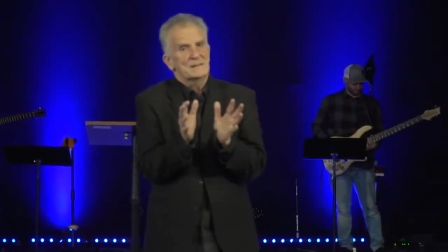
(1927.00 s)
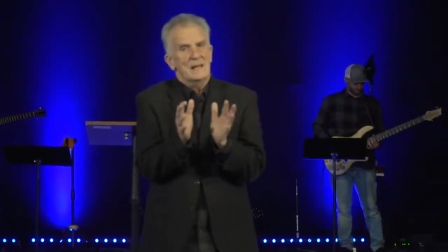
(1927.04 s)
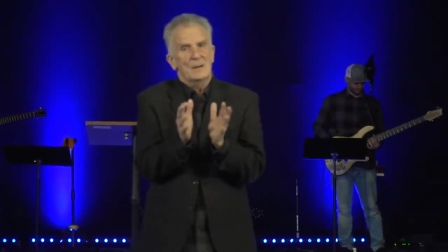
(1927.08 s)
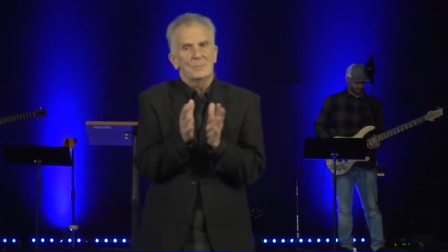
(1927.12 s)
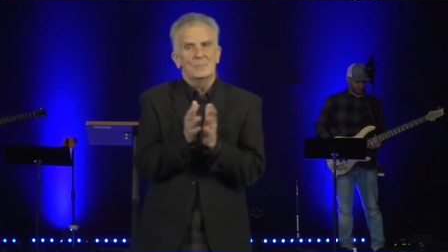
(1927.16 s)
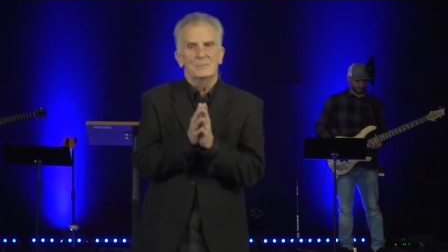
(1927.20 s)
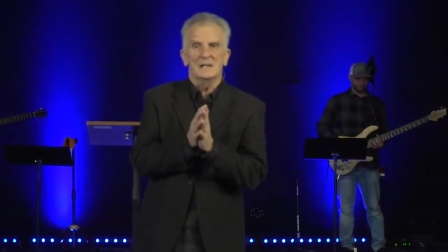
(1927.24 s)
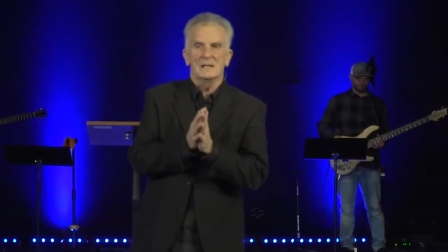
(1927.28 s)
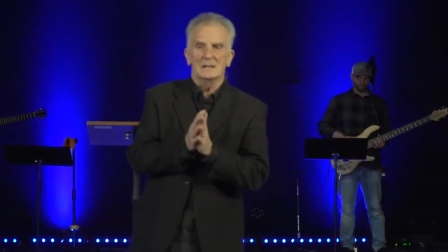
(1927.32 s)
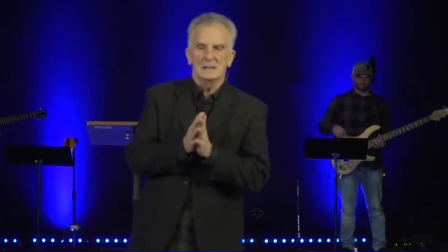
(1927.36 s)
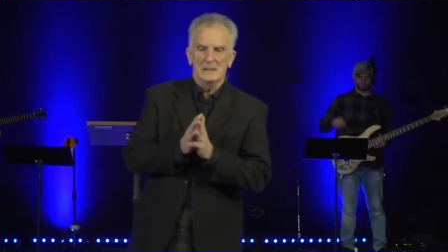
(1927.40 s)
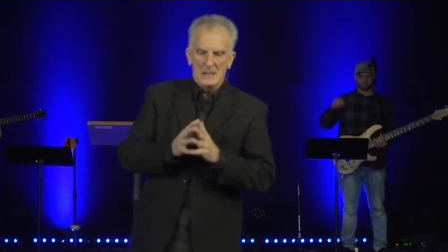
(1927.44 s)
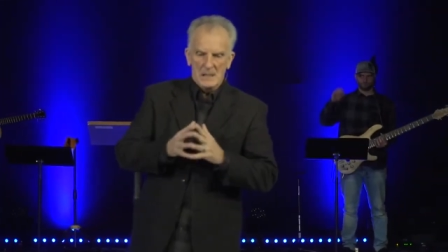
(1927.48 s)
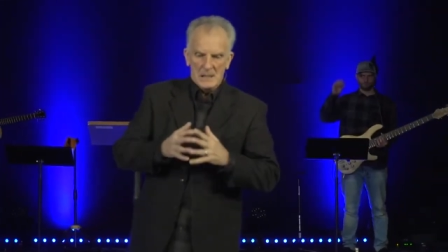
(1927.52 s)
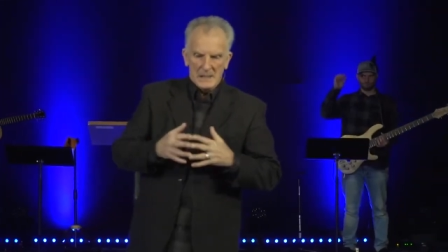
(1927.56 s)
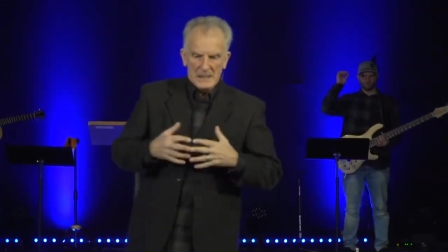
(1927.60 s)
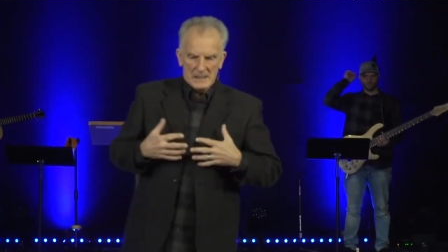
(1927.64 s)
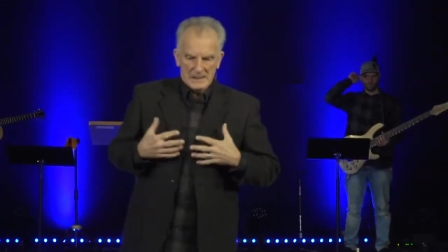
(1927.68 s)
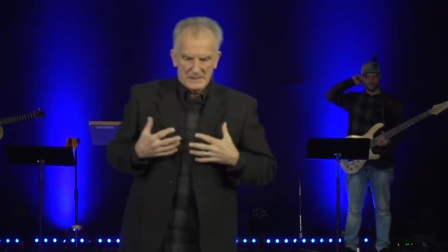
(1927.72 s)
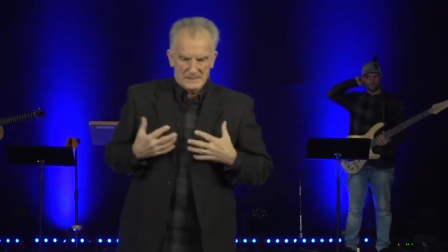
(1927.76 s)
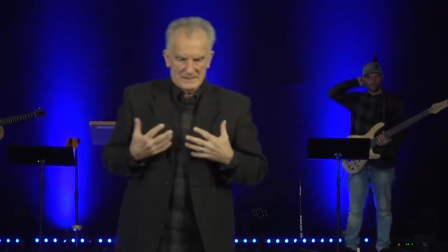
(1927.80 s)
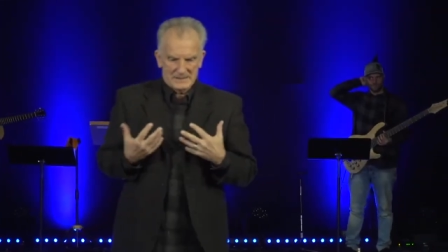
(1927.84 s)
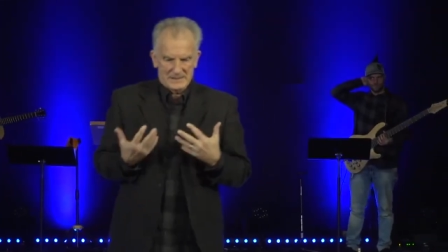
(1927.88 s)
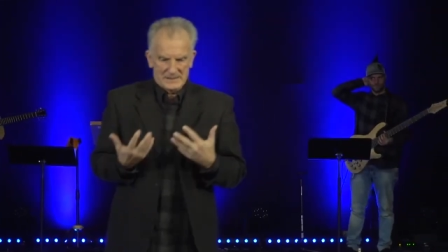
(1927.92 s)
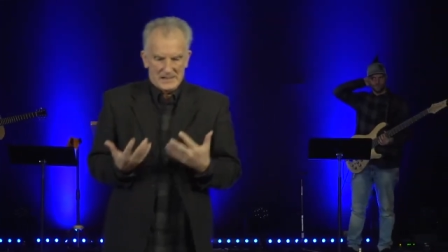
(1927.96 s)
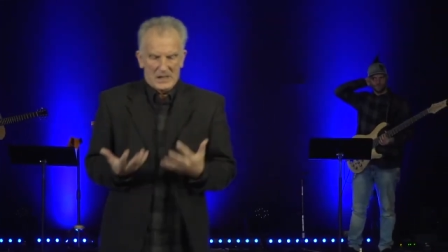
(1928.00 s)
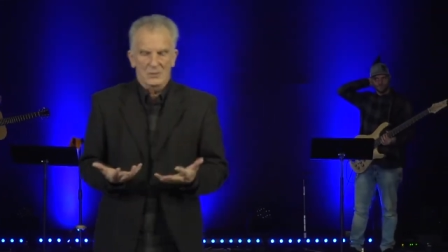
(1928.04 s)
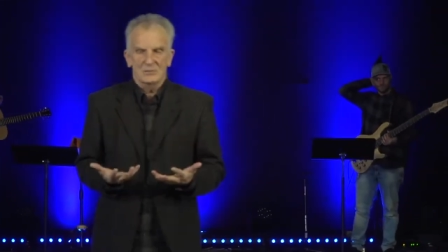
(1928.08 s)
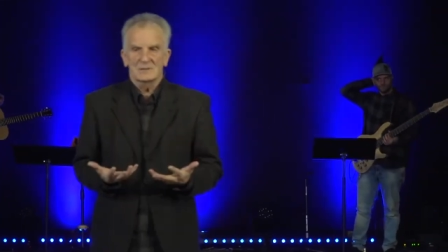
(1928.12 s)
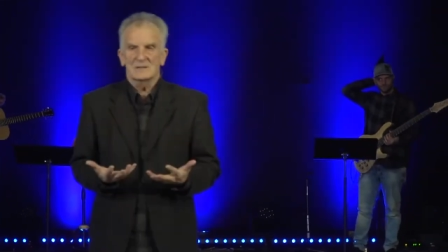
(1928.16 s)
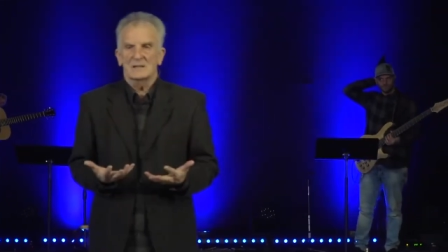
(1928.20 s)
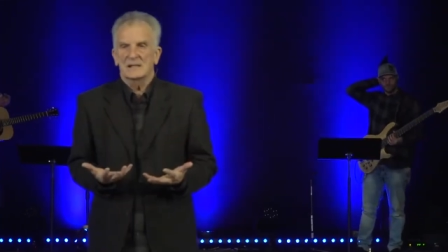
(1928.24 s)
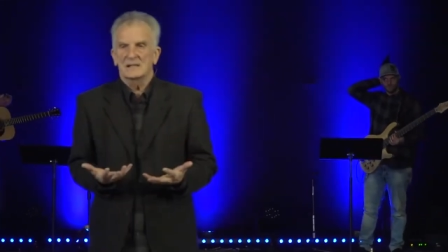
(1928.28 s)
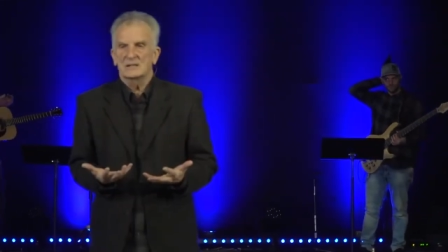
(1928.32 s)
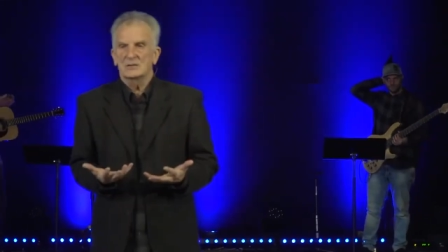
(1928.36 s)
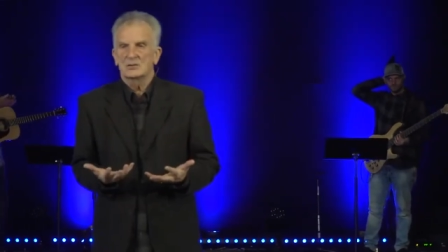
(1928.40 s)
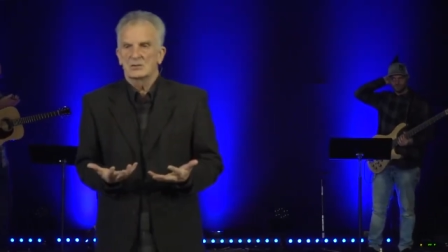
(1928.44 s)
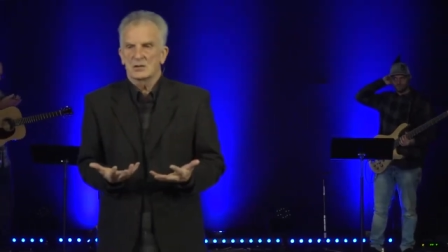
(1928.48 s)
that mean? It sounds
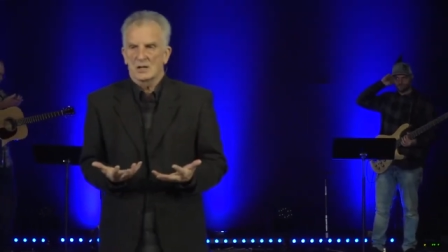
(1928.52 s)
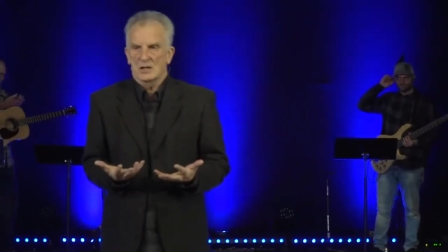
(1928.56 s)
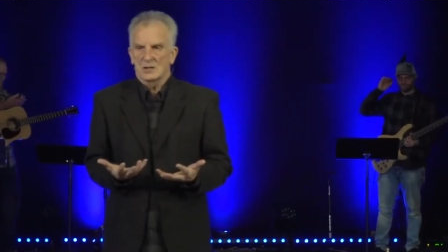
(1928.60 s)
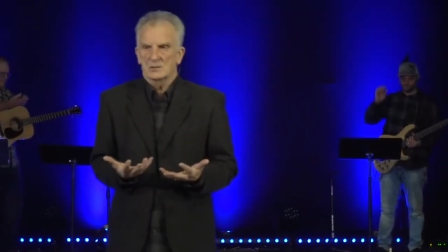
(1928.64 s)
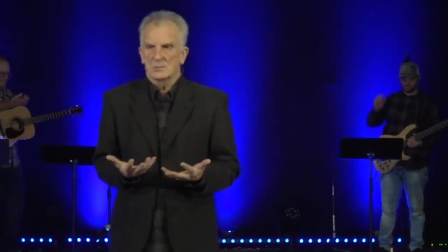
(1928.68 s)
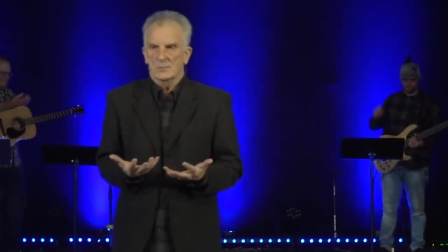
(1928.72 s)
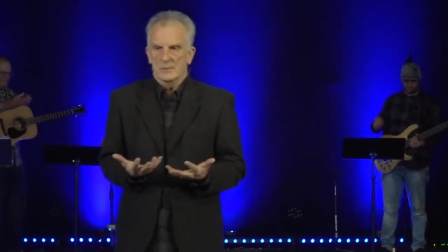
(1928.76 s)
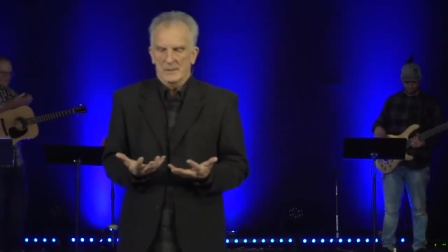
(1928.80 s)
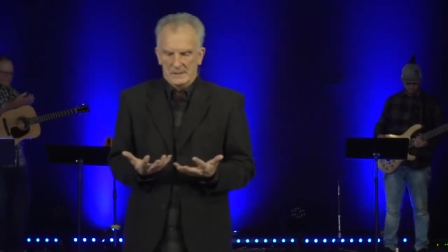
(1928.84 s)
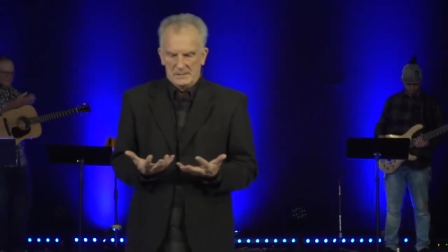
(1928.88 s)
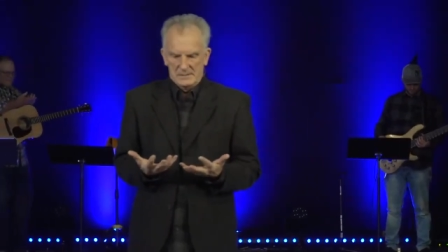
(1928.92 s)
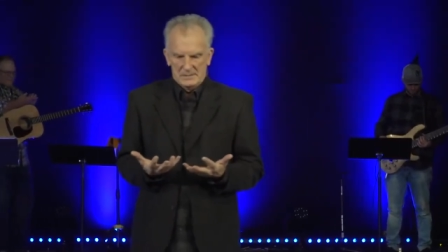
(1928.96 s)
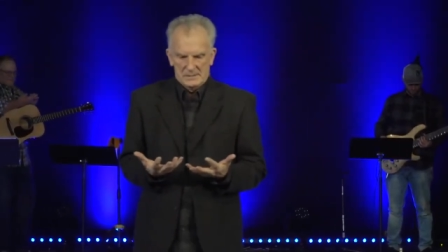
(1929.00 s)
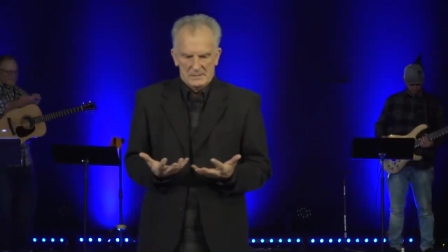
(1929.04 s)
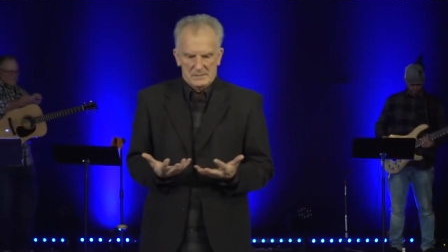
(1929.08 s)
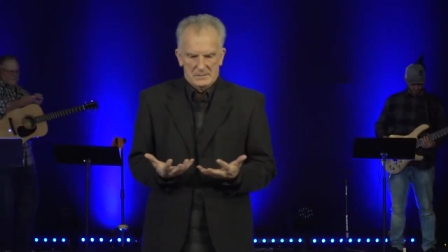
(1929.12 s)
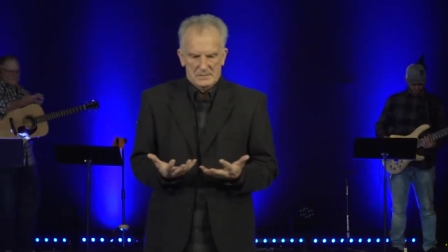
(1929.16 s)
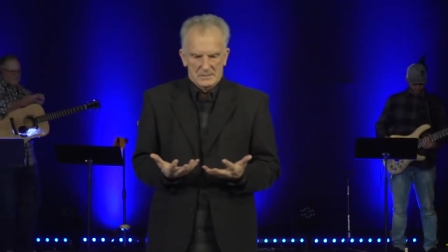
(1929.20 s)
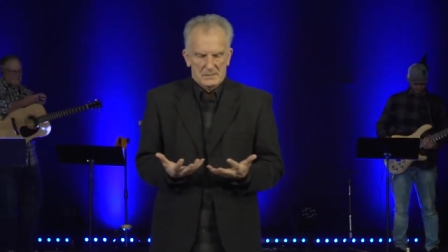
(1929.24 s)
like judgment,